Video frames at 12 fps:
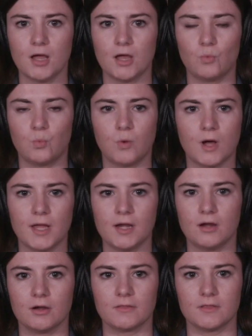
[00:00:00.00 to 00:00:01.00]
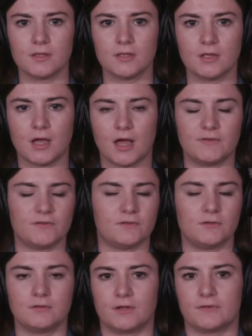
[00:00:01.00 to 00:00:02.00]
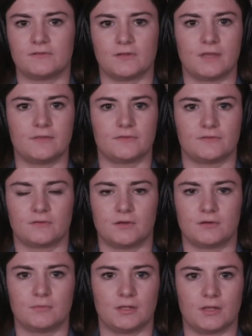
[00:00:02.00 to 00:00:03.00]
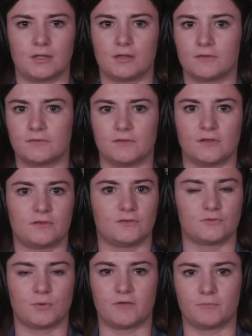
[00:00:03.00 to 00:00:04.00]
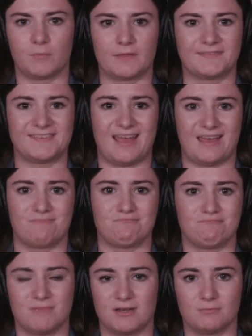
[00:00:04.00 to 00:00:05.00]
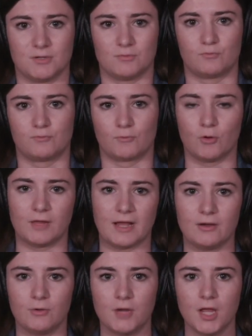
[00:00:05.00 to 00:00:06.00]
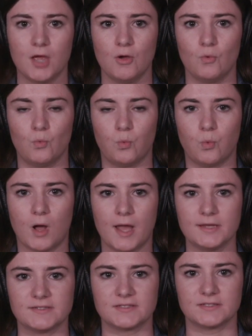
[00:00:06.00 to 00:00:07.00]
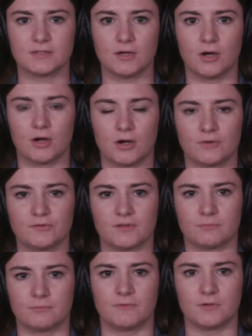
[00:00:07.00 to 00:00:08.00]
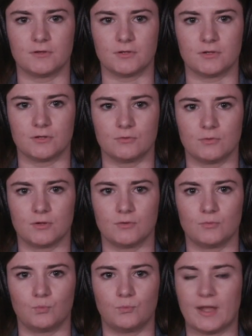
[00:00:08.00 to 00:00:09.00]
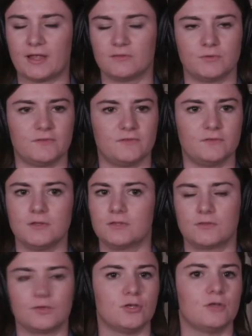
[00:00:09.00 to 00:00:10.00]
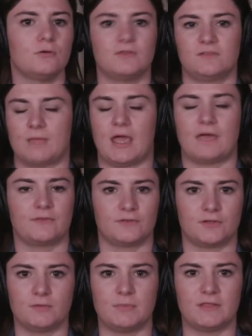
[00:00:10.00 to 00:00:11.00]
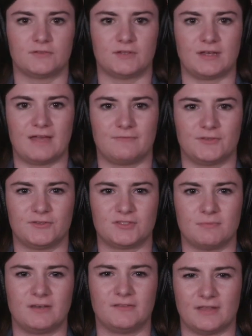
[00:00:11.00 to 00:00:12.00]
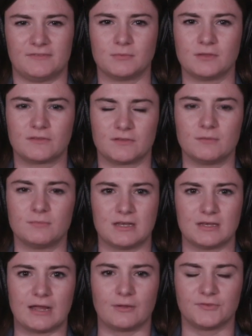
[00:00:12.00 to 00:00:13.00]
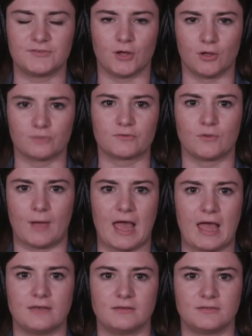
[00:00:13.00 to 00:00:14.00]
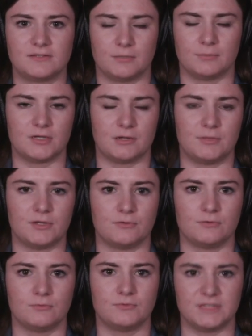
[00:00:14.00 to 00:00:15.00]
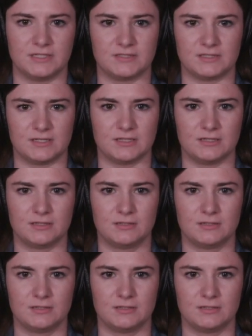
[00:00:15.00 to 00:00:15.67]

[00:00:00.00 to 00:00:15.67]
obviously you guys said that this is going to be like a 6 to 12 months at minimum rollout. What are some of the what's the newest Mac that's going to have this chip? And is that something that's going to be announced also at WWDC?